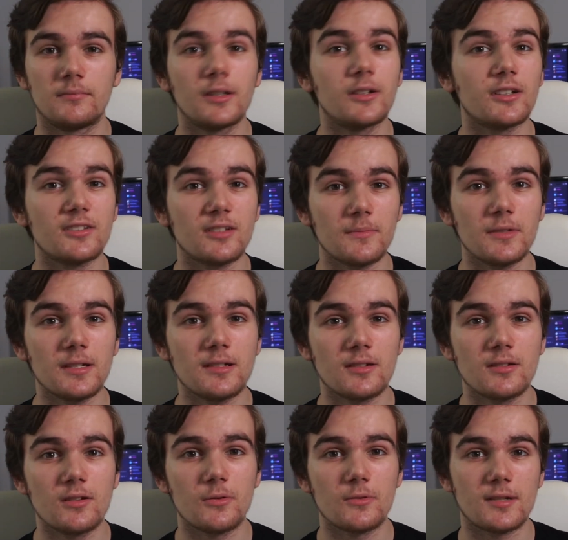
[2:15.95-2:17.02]
Now, something to
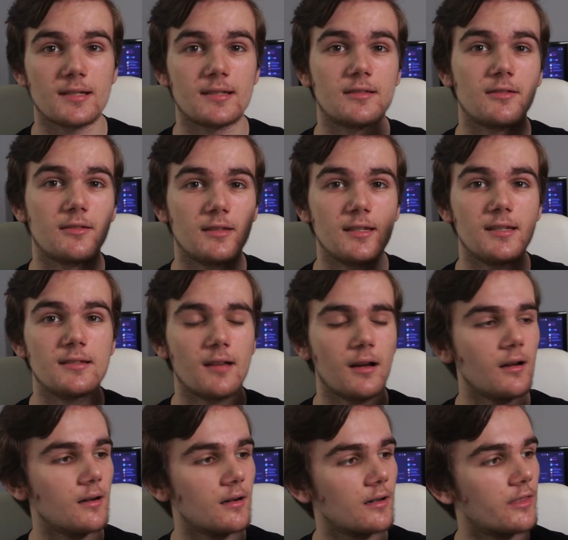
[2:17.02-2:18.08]
note is that these
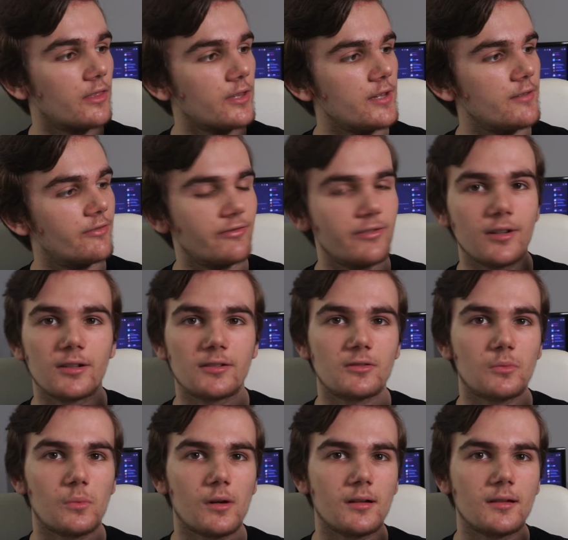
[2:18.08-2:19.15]
are the first
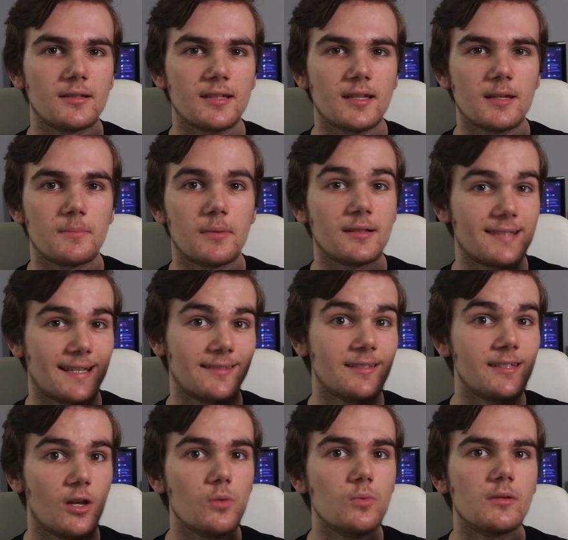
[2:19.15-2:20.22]
wireless earbuds and
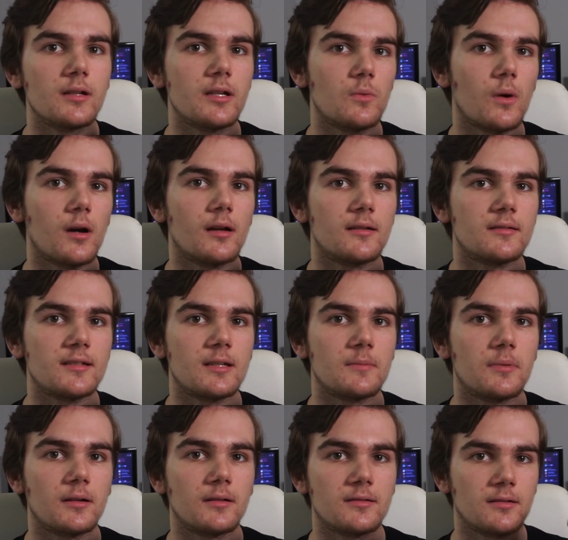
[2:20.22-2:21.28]
the only wireless
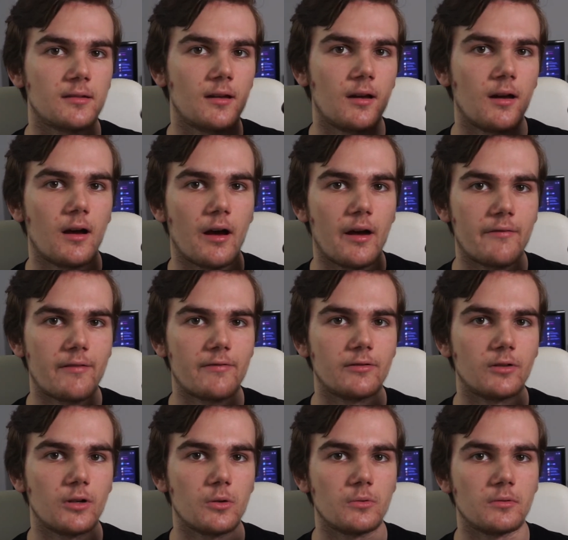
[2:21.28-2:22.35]
earbuds I've
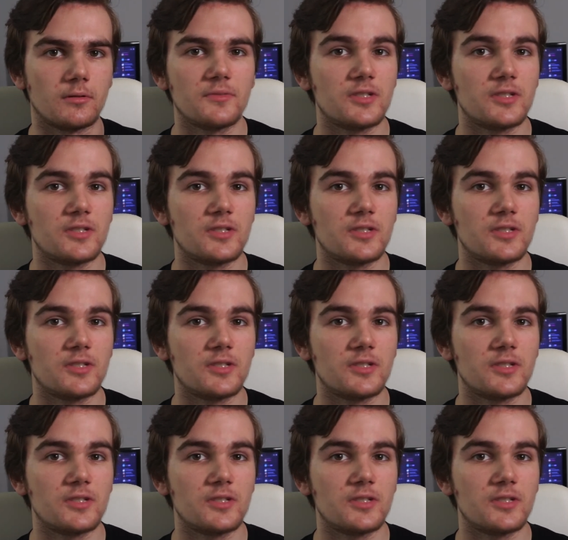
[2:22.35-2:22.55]
ever owned.